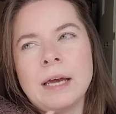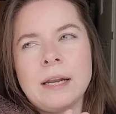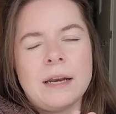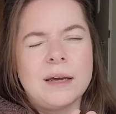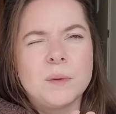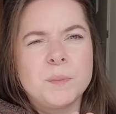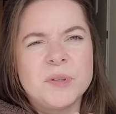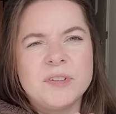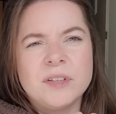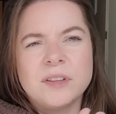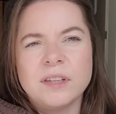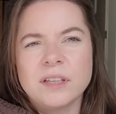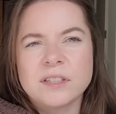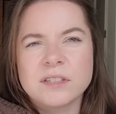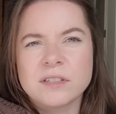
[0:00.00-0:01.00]
like
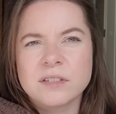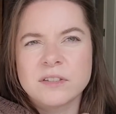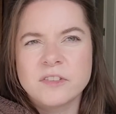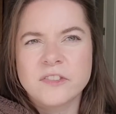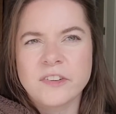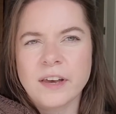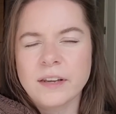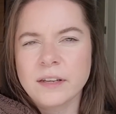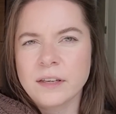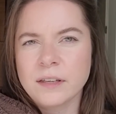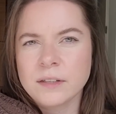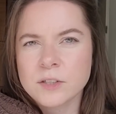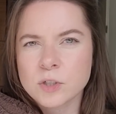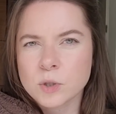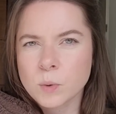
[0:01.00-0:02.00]
Petiteknit's teddy
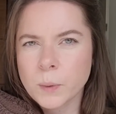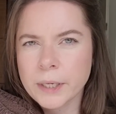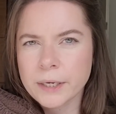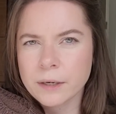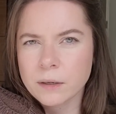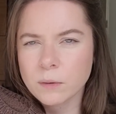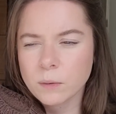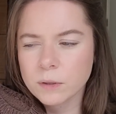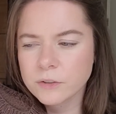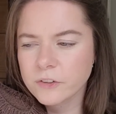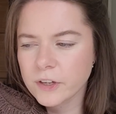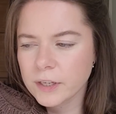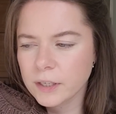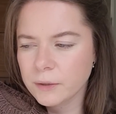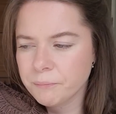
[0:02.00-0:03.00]
sweater or
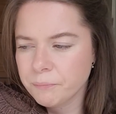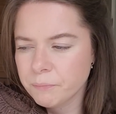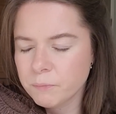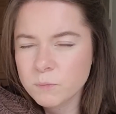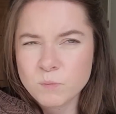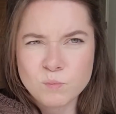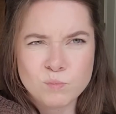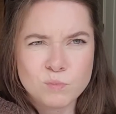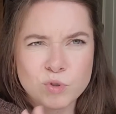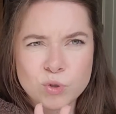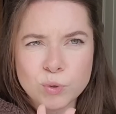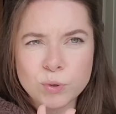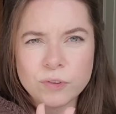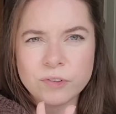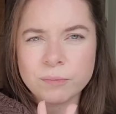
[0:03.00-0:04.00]
teddy
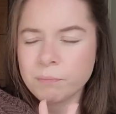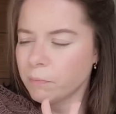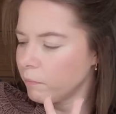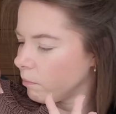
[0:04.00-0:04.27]
suit.